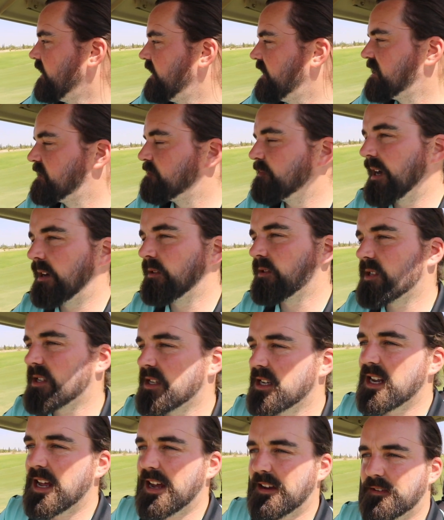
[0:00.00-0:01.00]
It's bounced
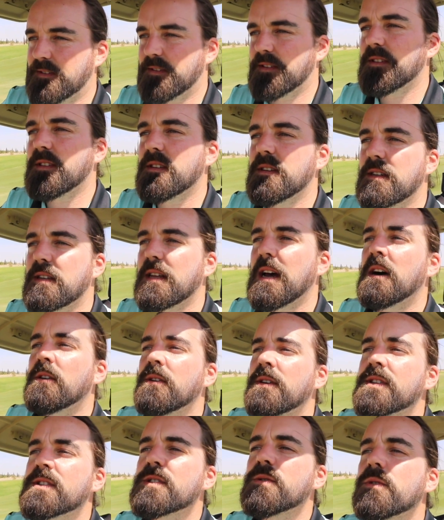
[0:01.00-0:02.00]
left down
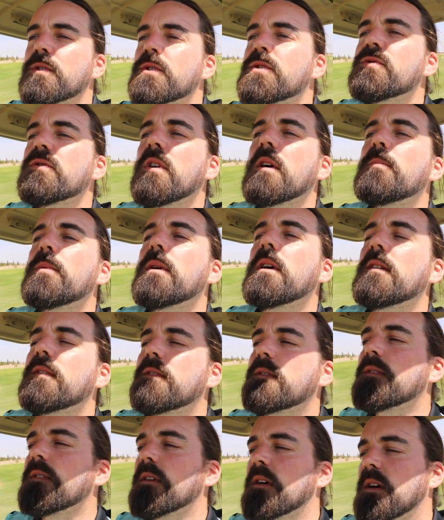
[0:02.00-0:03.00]
into a drop
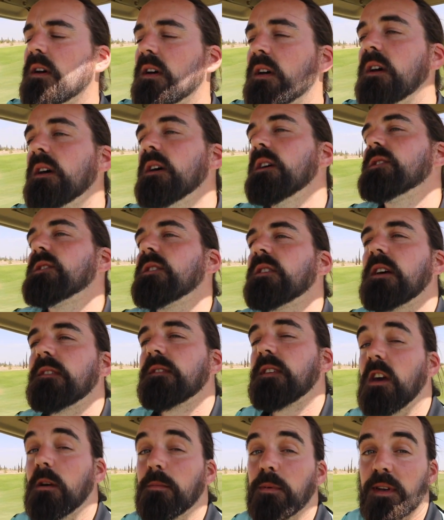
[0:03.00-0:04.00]
off, so I'm gonna have
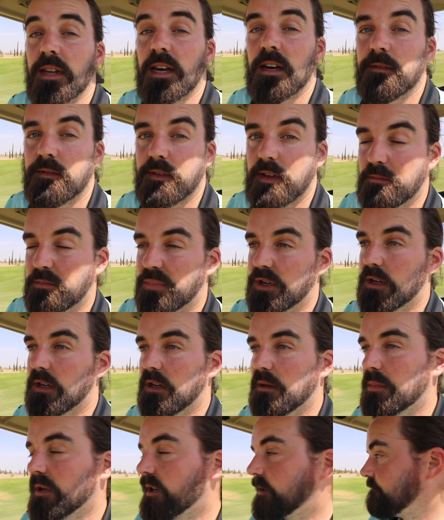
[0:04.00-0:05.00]
to get up and down for that
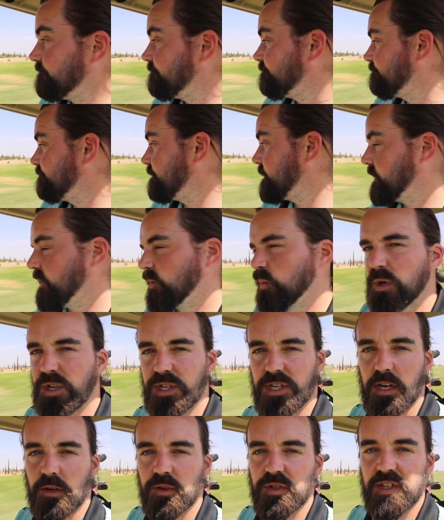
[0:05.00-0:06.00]
birdie, but we
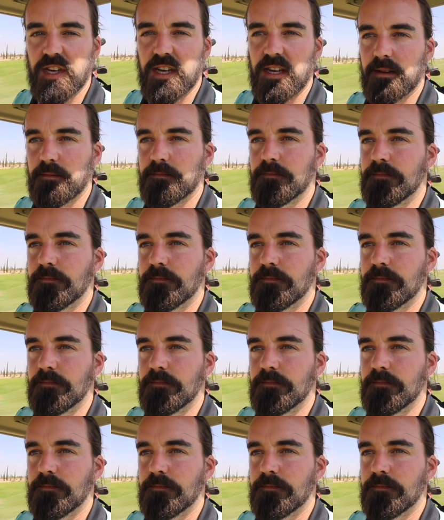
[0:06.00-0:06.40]
shall see.